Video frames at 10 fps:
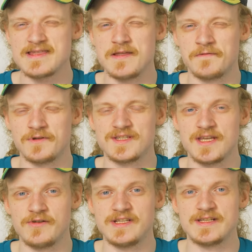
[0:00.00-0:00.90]
different
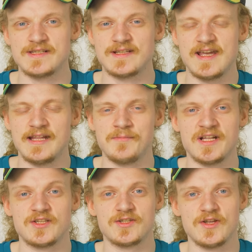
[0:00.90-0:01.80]
series is a tad
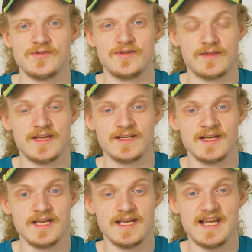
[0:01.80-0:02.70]
much, don't you think?
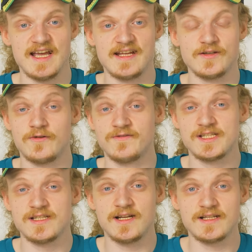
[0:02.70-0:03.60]
And
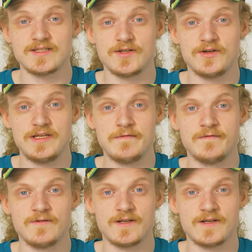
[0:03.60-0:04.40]
obviously that's not even